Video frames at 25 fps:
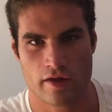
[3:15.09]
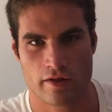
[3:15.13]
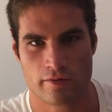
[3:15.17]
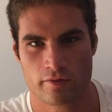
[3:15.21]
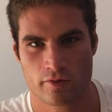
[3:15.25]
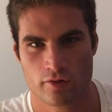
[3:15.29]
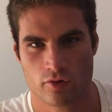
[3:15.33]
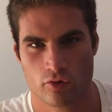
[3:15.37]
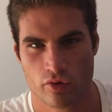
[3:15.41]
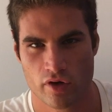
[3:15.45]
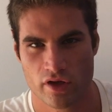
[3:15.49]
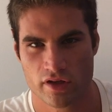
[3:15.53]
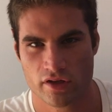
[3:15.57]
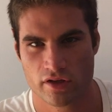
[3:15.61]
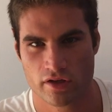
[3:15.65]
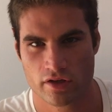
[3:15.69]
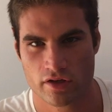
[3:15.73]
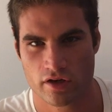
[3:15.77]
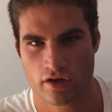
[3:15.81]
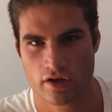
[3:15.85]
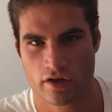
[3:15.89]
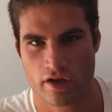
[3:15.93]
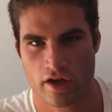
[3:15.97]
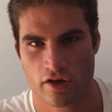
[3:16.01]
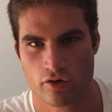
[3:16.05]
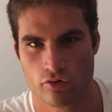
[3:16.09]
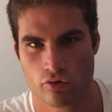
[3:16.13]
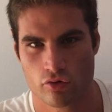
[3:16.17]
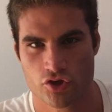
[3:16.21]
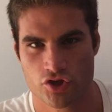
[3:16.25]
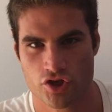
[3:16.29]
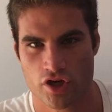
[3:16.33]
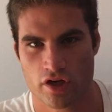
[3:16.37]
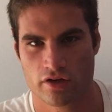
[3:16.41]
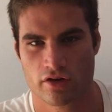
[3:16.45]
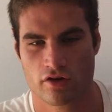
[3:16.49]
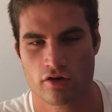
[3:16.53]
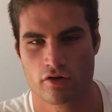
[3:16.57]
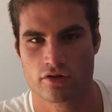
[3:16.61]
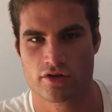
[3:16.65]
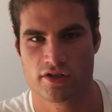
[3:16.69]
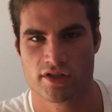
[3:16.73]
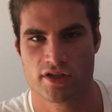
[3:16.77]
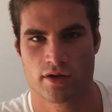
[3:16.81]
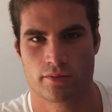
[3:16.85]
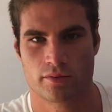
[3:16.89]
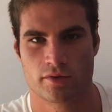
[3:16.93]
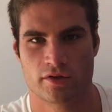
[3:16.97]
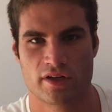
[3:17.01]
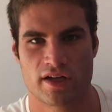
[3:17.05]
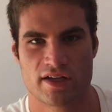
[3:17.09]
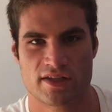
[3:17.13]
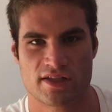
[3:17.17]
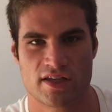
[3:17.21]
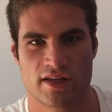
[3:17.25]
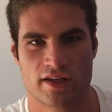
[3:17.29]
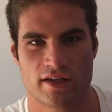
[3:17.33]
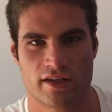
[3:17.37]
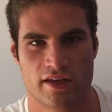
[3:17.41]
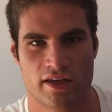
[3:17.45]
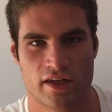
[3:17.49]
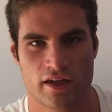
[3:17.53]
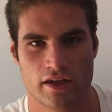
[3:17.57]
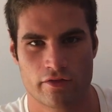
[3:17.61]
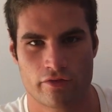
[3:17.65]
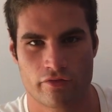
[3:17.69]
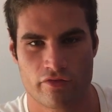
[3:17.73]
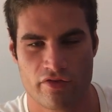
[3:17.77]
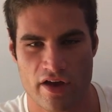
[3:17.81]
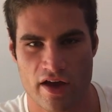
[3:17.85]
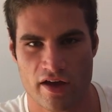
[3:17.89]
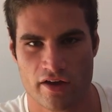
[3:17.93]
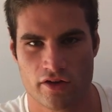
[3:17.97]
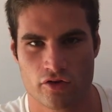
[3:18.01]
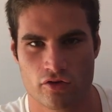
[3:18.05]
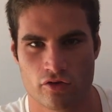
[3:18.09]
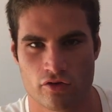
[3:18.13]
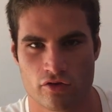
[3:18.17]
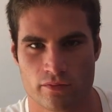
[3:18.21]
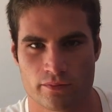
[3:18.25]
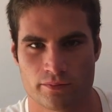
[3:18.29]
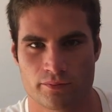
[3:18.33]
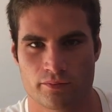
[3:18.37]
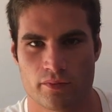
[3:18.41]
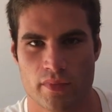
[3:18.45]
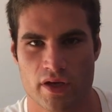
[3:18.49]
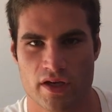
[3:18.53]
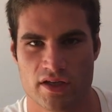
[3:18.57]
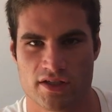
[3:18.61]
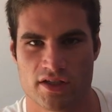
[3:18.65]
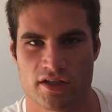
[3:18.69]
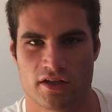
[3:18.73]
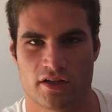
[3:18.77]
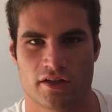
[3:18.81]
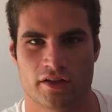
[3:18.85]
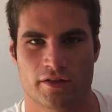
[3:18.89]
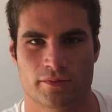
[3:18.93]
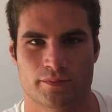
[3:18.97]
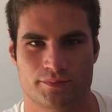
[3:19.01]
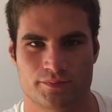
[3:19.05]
crucial concept. That's a key factor, basically.